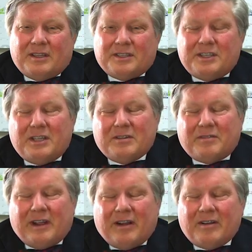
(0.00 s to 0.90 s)
Zika
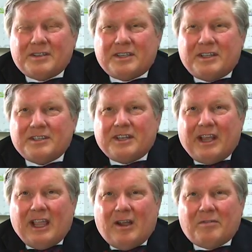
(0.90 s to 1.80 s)
virus is an
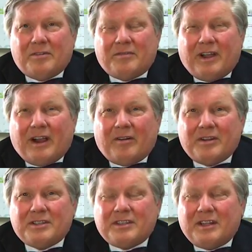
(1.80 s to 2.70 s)
alpha
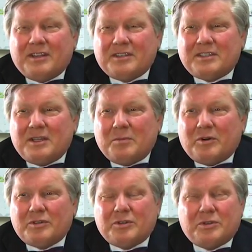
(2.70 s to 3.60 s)
virus that is
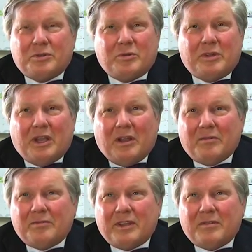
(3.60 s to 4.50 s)
similar to yellow
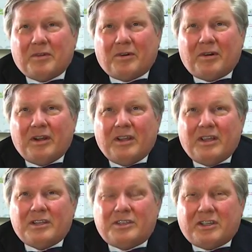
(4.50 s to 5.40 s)
fever,
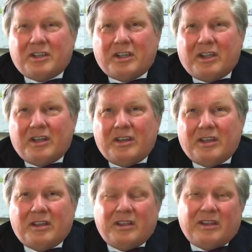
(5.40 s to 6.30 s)

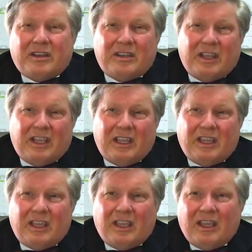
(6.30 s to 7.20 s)
chikungunya,
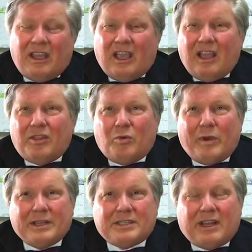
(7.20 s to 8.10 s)
dengue, and the
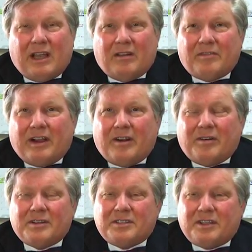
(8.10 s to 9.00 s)
West Nile
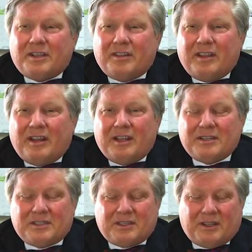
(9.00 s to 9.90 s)
virus that
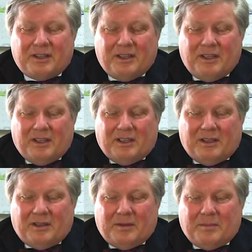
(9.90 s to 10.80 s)
has
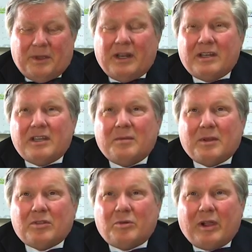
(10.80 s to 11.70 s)
been
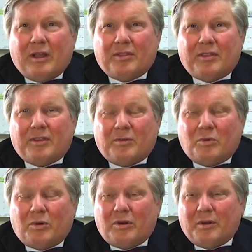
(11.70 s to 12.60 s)
endemic throughout the
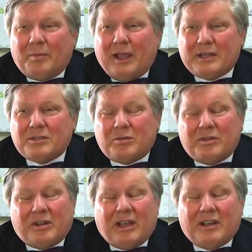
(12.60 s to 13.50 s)
world and passed through the
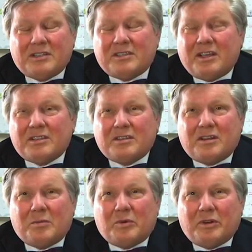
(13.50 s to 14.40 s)
United States a
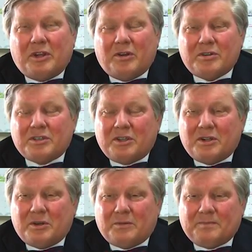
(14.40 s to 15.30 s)
number of years
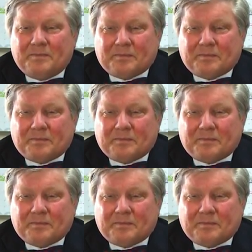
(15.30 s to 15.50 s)
ago.